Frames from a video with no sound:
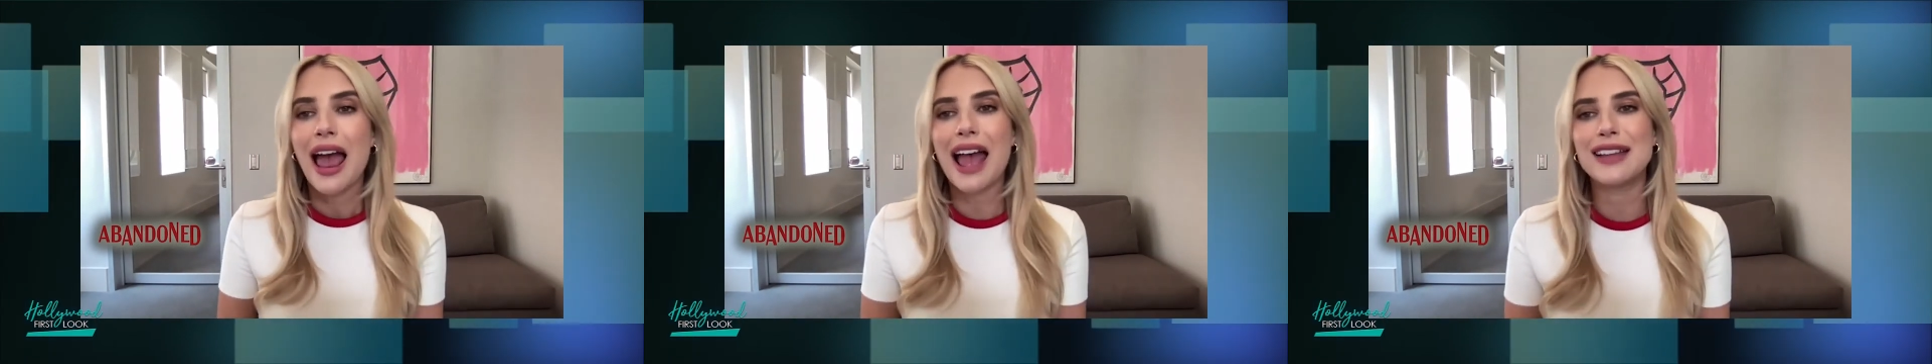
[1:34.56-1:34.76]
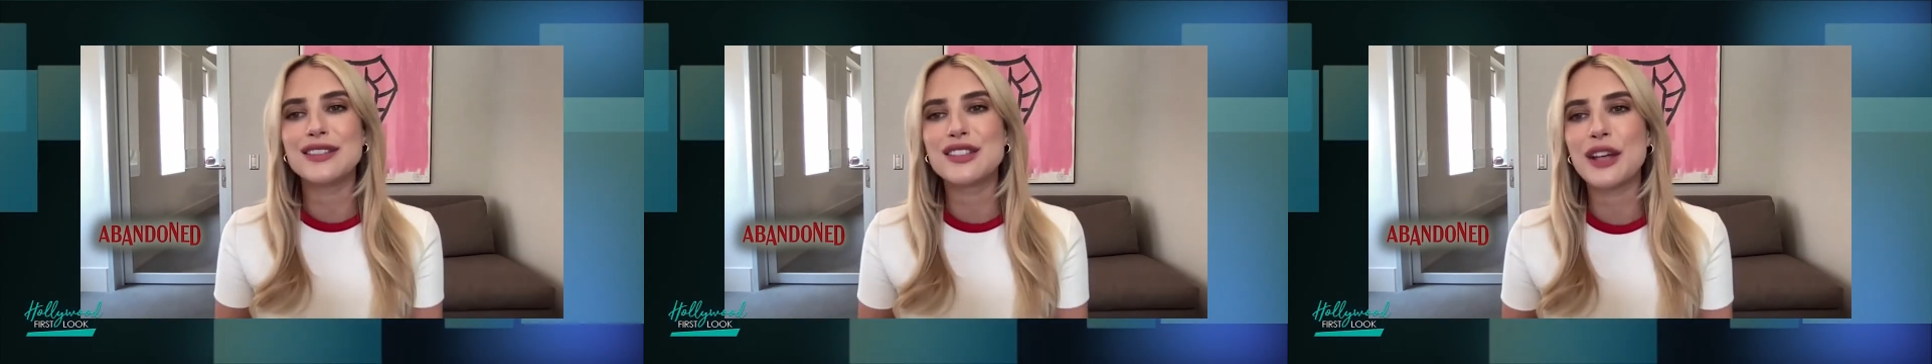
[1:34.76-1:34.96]

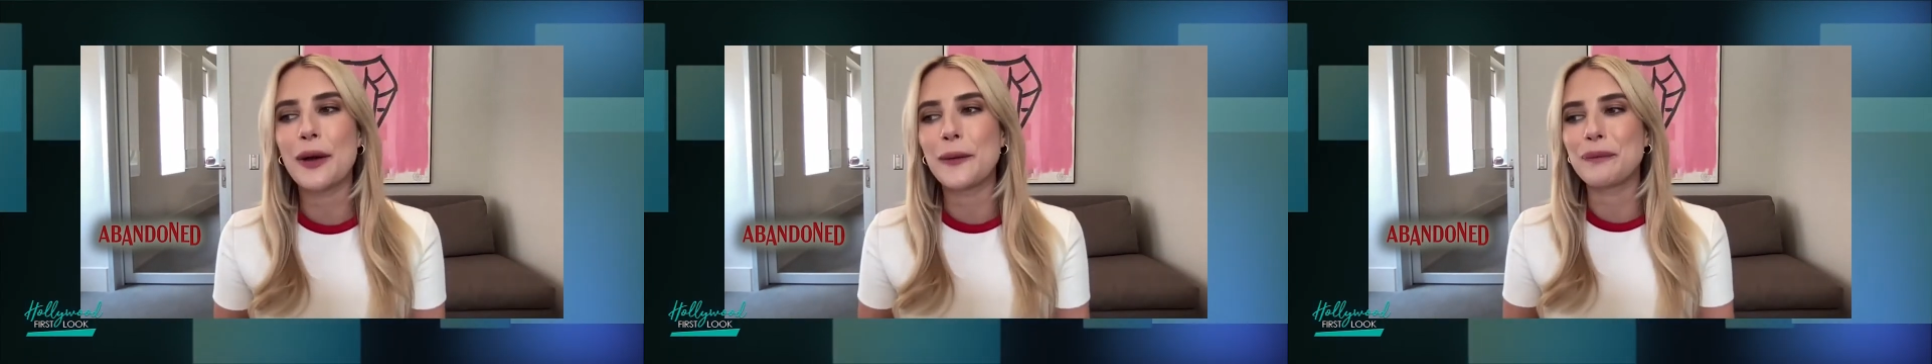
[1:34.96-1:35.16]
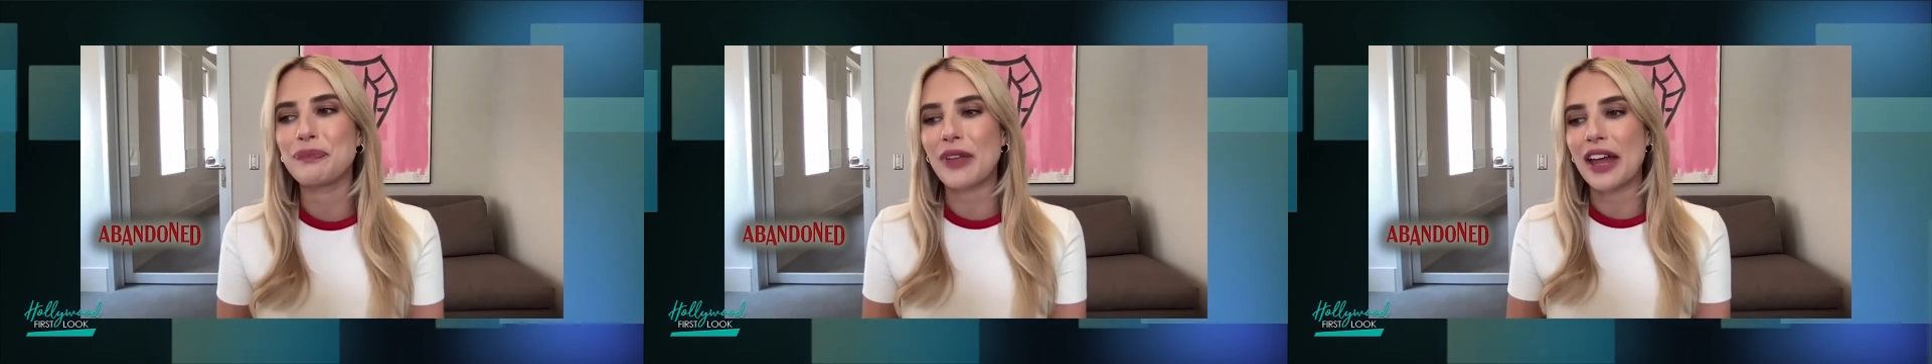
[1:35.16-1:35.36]
And
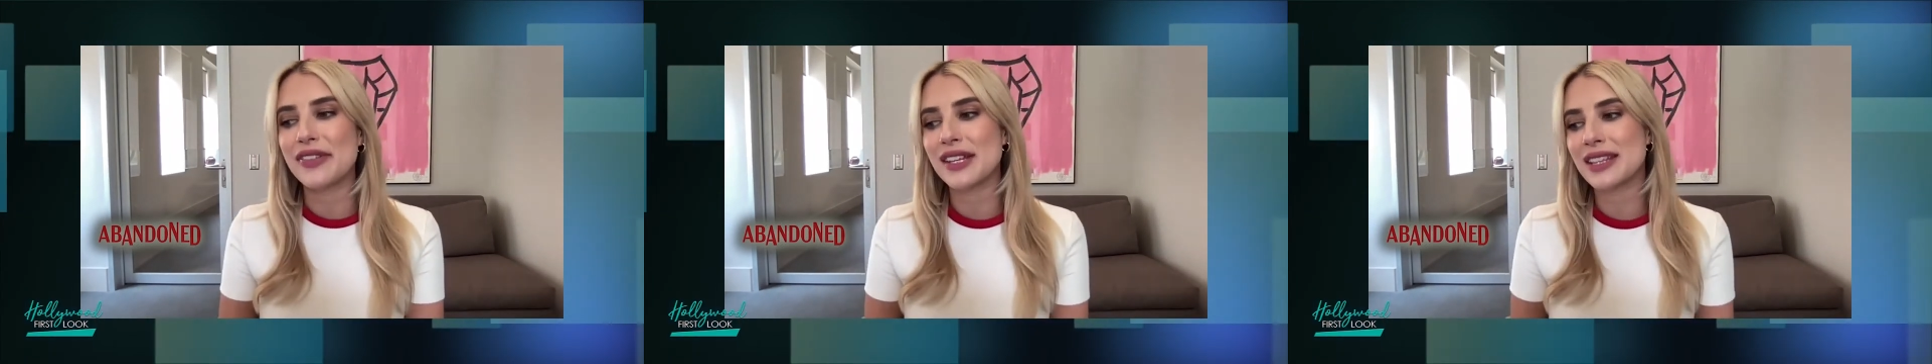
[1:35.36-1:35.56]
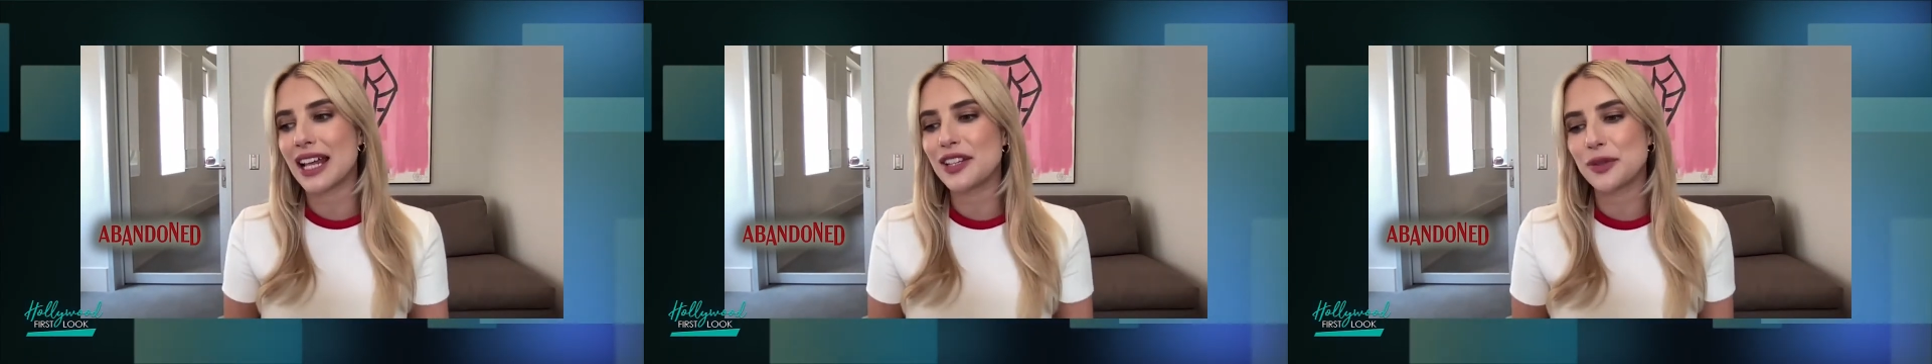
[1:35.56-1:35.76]
so I
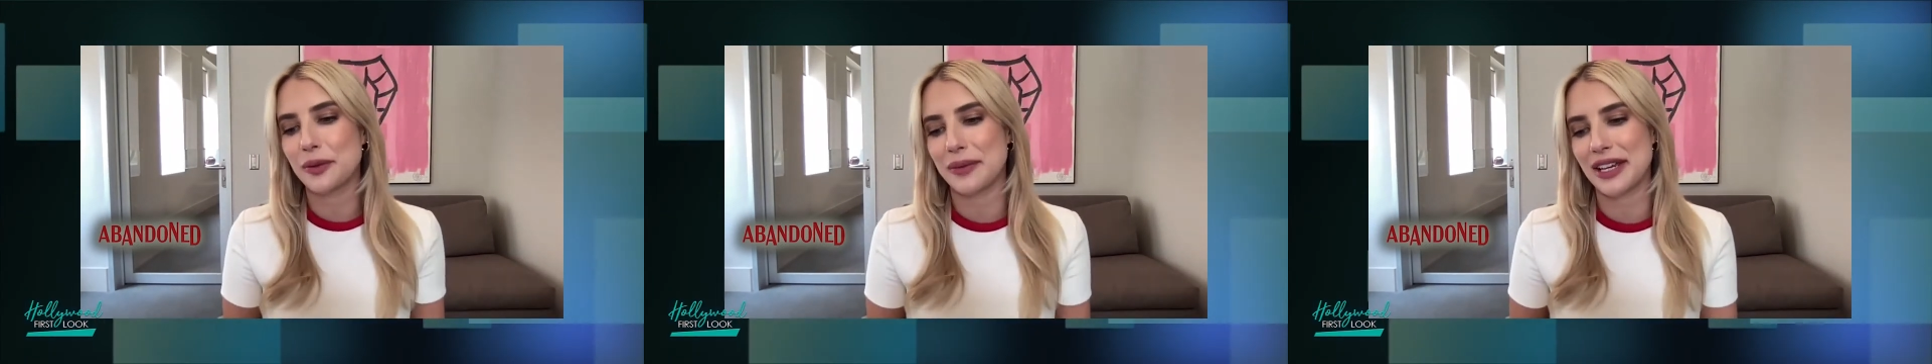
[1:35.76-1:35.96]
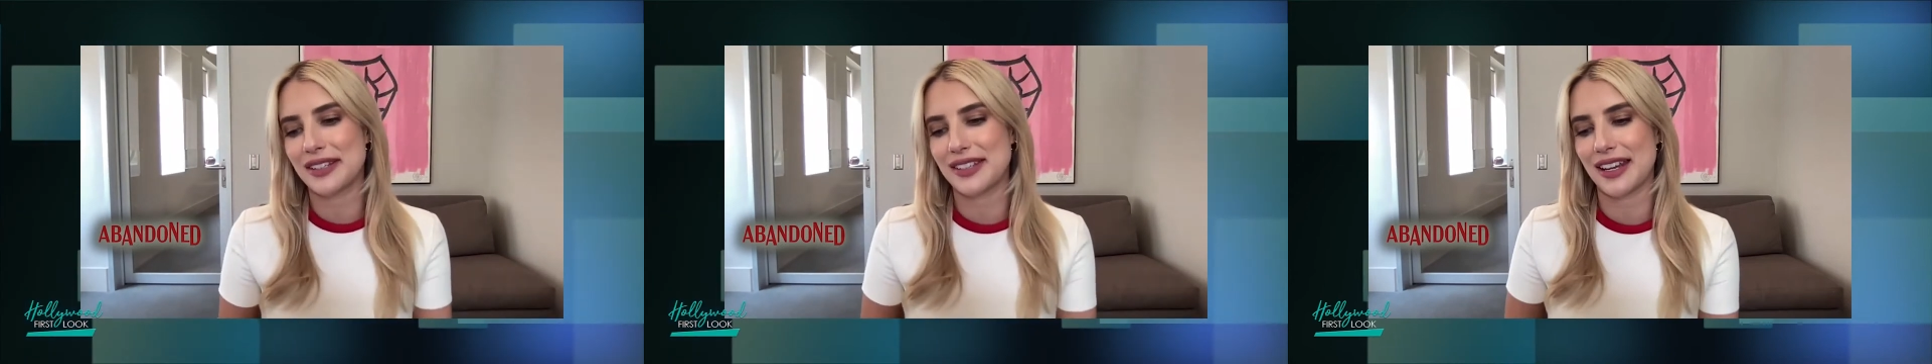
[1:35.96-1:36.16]
think that's what
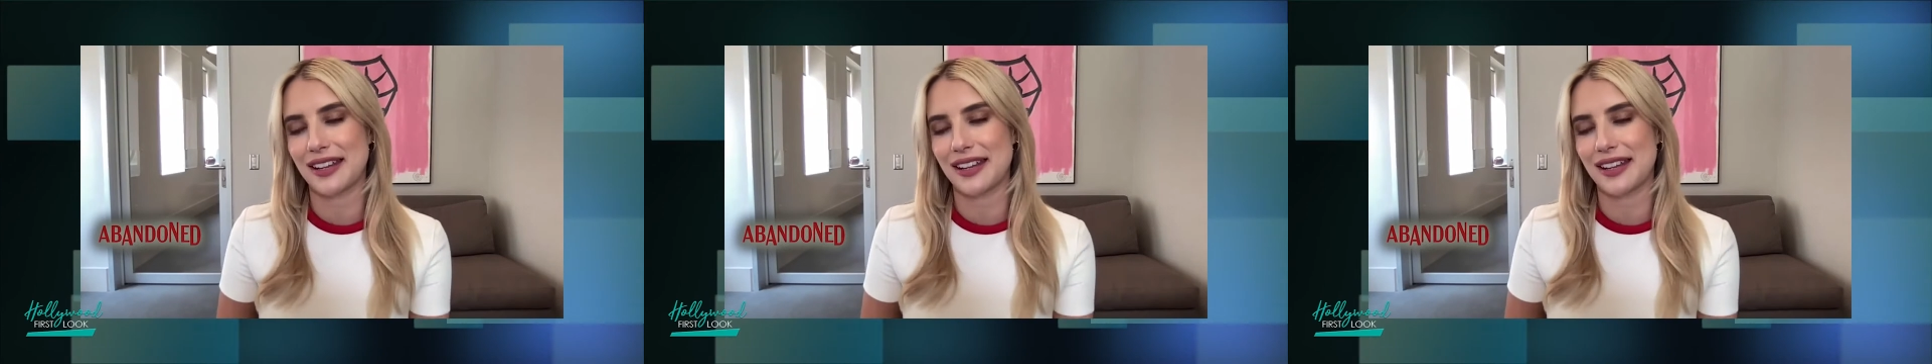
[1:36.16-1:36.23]
makes